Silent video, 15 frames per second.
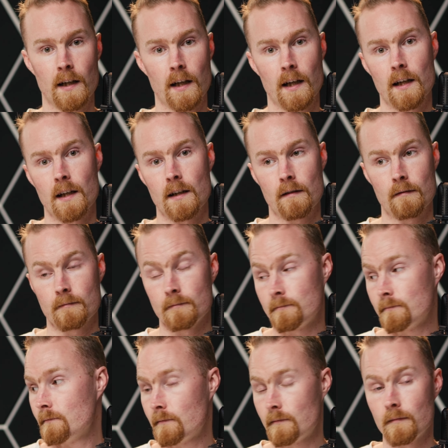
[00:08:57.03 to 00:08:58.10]
And
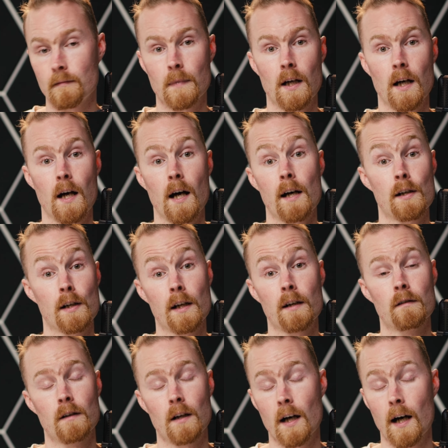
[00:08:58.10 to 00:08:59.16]
I don't know,